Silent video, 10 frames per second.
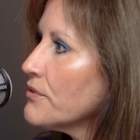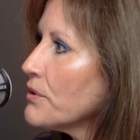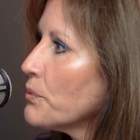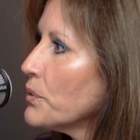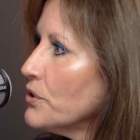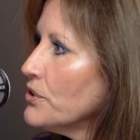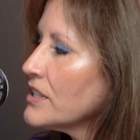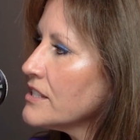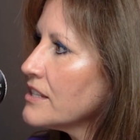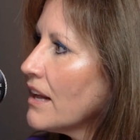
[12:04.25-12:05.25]
of a wound
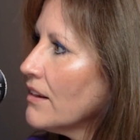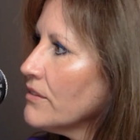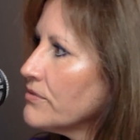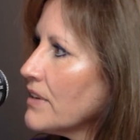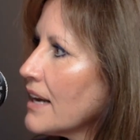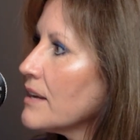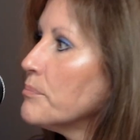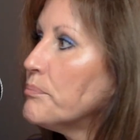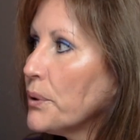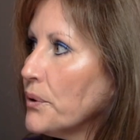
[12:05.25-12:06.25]
itself, like a
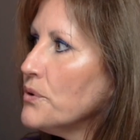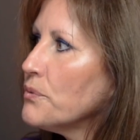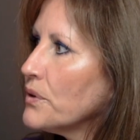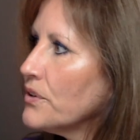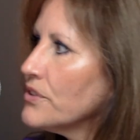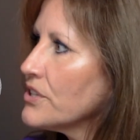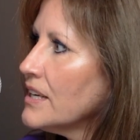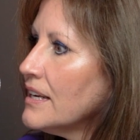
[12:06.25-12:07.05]
burn wound,